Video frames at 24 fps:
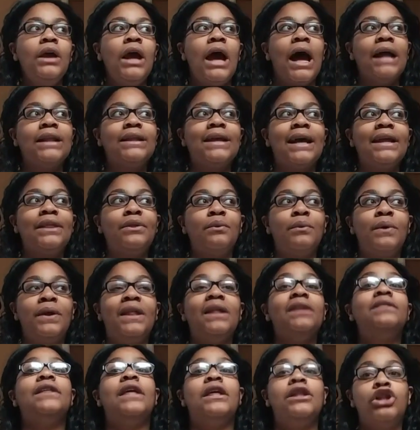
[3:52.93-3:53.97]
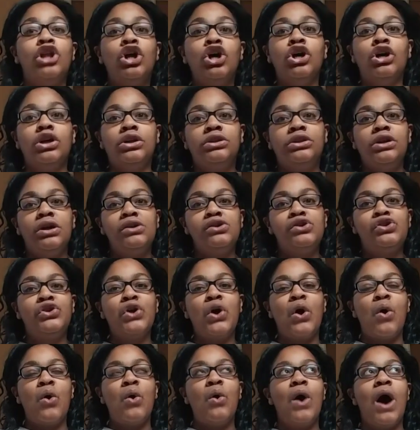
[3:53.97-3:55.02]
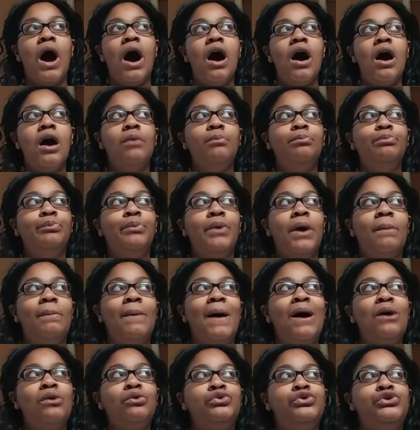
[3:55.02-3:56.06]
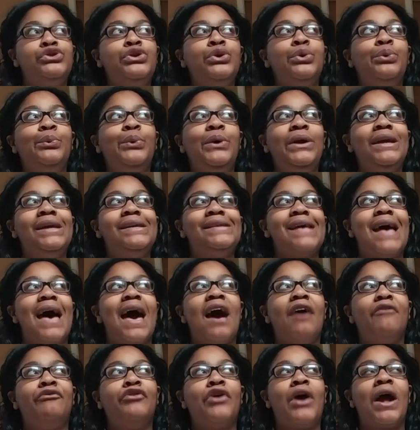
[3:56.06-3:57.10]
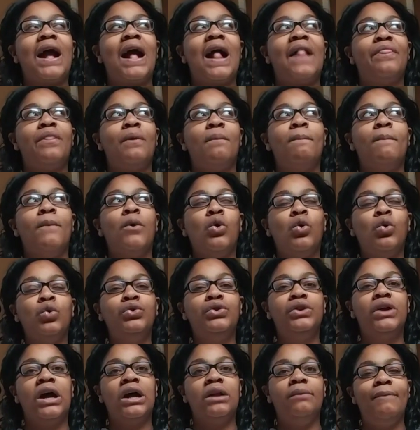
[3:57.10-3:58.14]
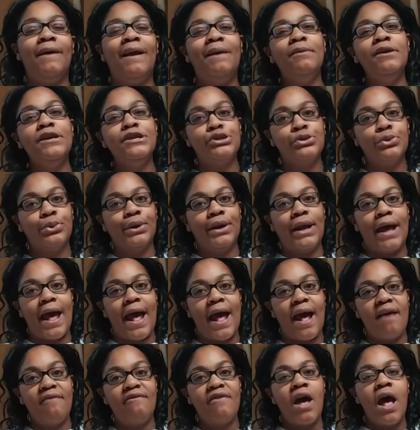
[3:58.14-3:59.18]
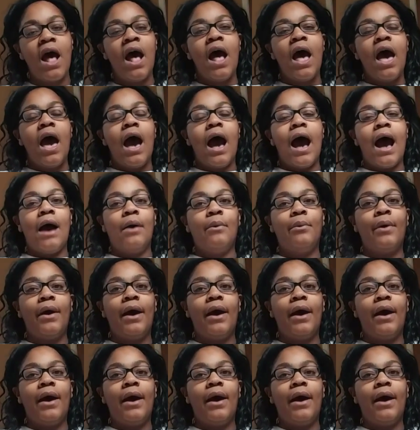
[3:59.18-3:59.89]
I like the way that they looked. So about 2 weeks after I got the mold done, maybe 2.5, I